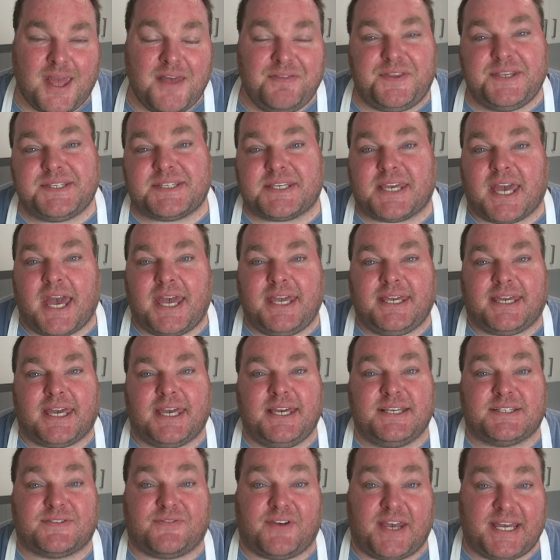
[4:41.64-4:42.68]
This cake
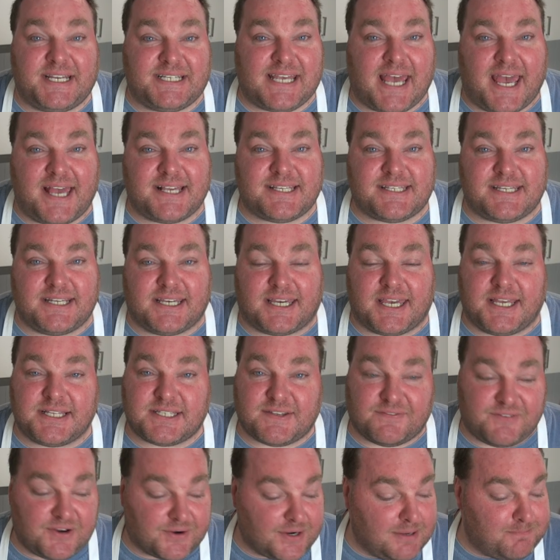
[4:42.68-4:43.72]
is fantastic. It's a
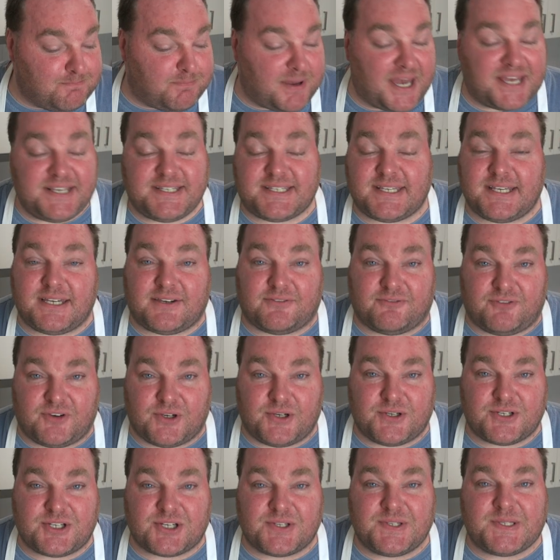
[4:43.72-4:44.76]
very basic
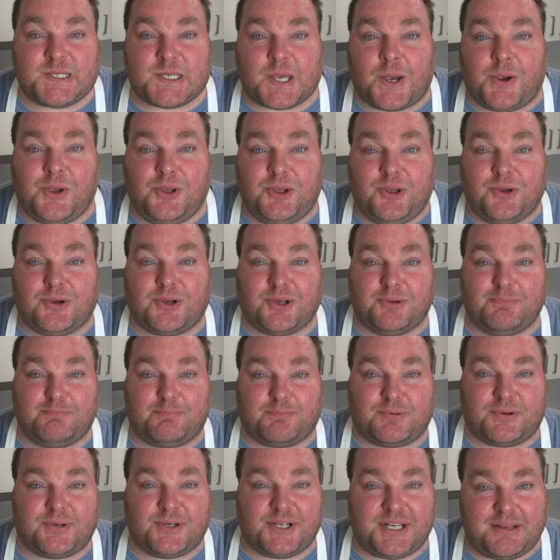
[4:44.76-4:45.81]
version, so you can
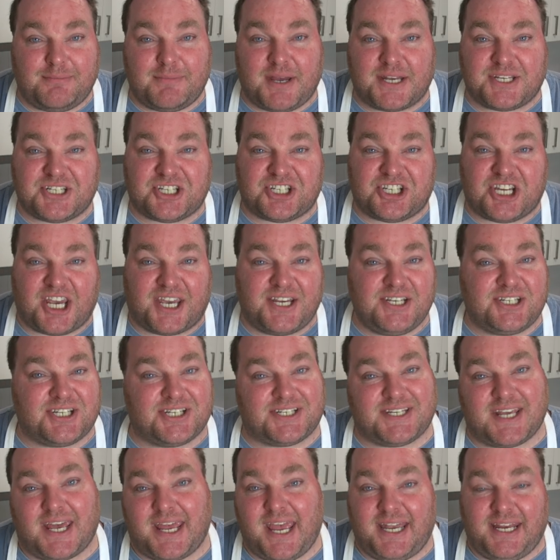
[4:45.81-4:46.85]
pretty much change it
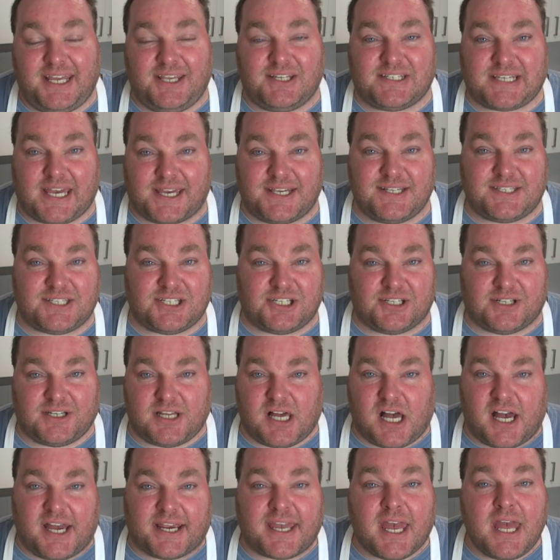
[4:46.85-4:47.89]
to any taste you
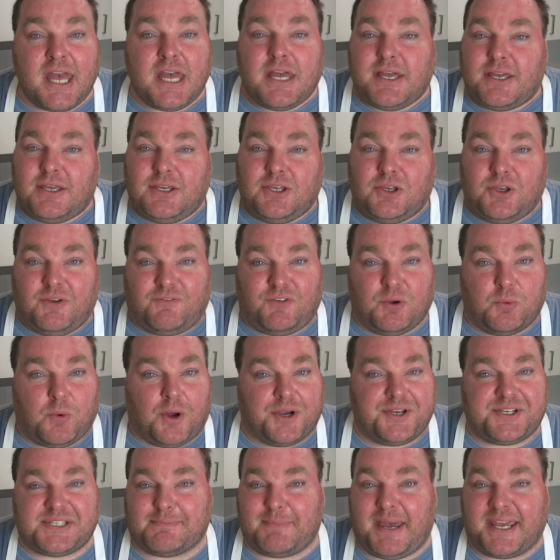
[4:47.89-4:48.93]
like. If you
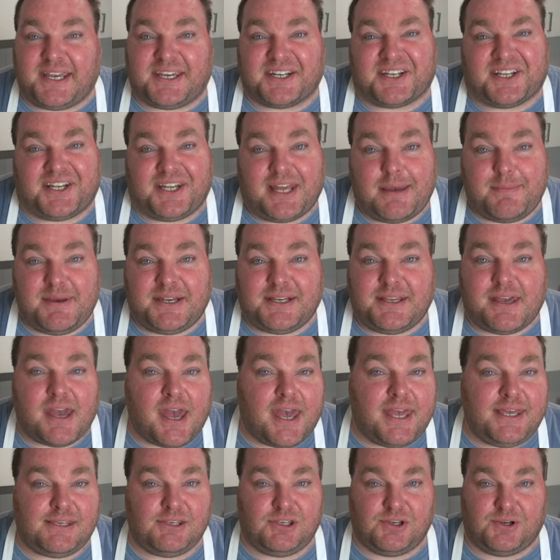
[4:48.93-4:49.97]
wanted to make it a lemon
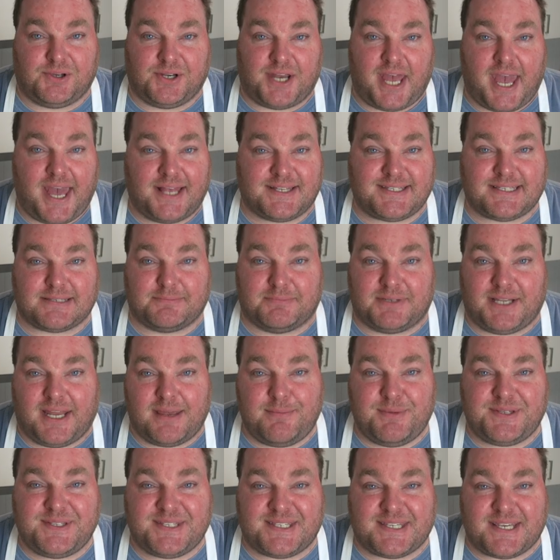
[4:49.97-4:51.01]
cake, you could add some
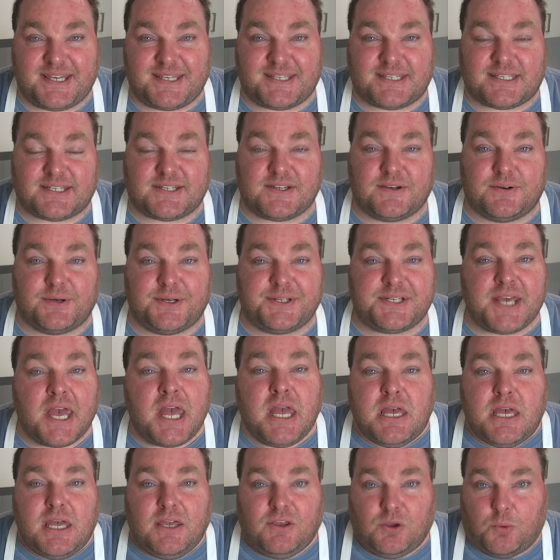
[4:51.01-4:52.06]
lemon zest to it.
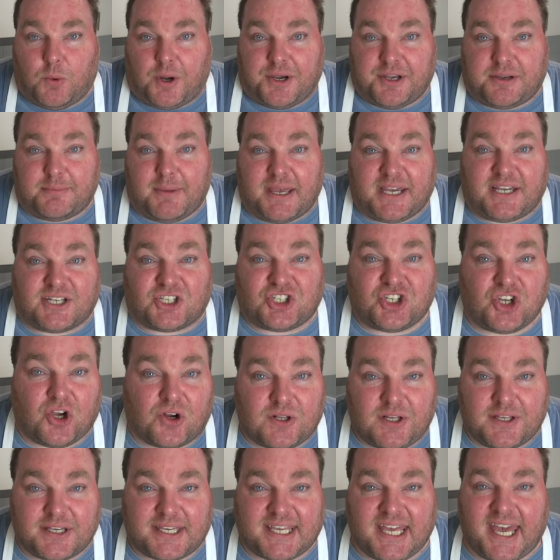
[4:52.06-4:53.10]
You wanted to make a
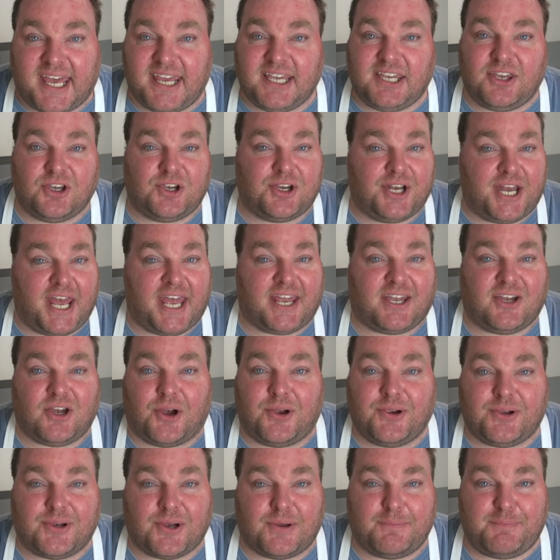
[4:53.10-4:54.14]
chocolate cake, you could add
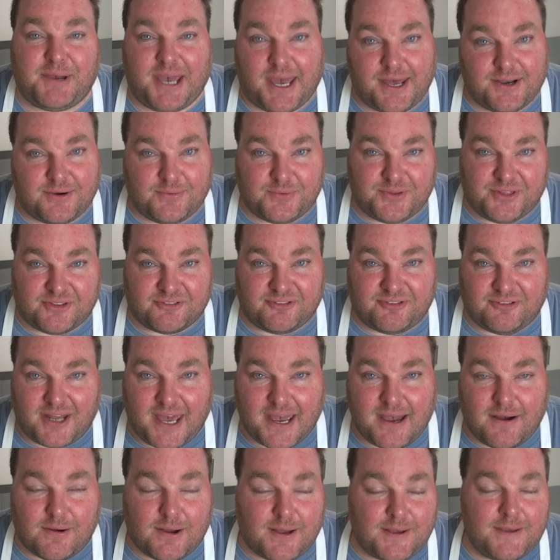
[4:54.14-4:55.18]
cocoa powder with the
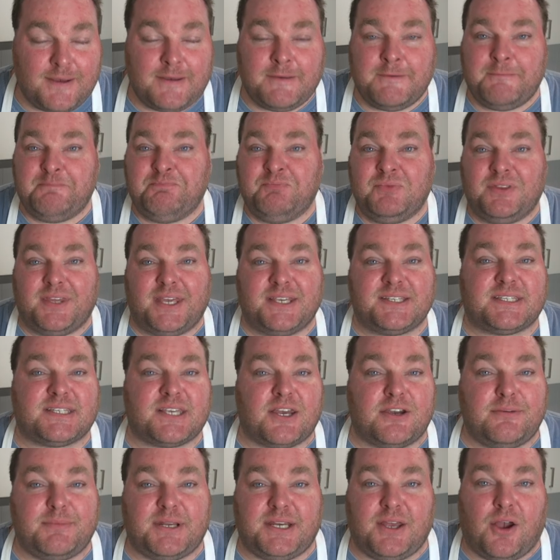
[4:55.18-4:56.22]
flour. There's
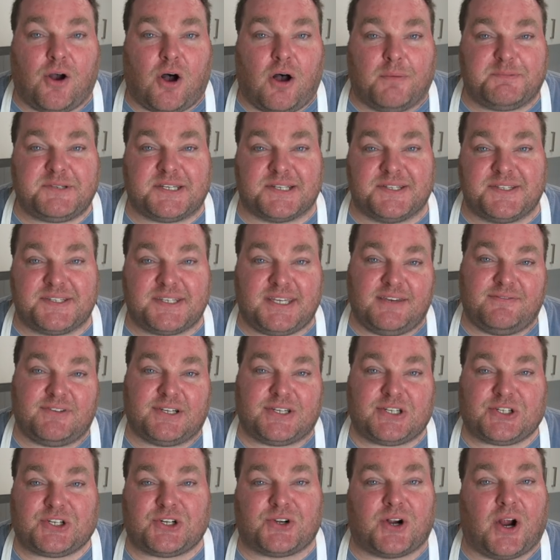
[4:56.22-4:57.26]
so many options. Give it
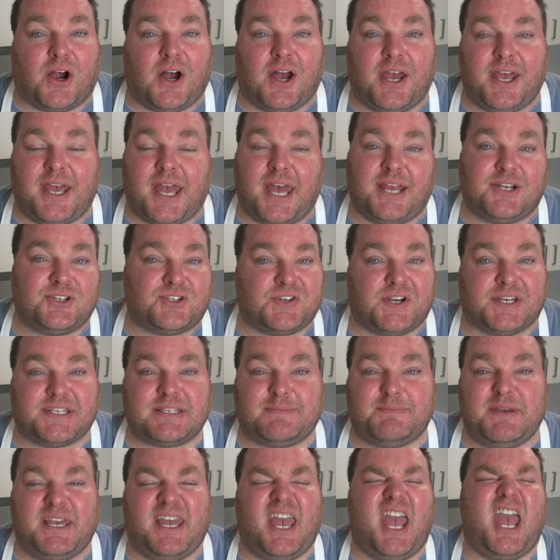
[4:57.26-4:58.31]
a try, and
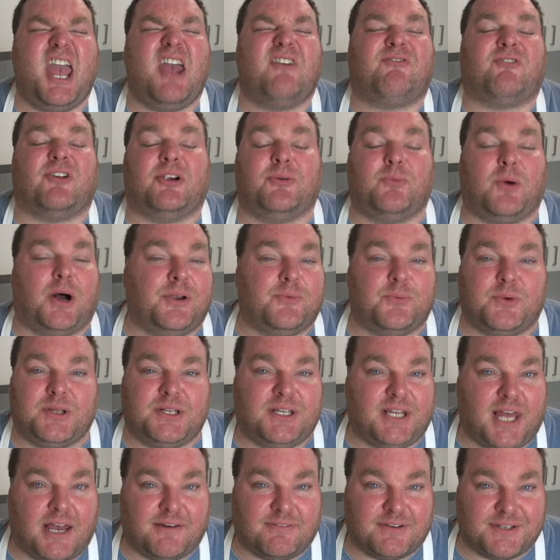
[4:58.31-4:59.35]
trust me, everyone will
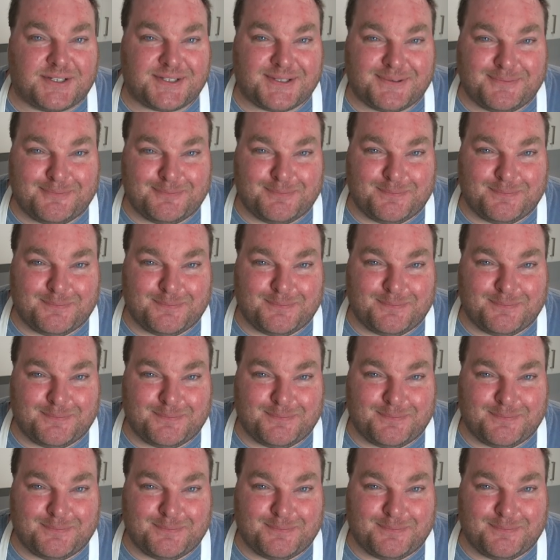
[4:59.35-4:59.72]
love it.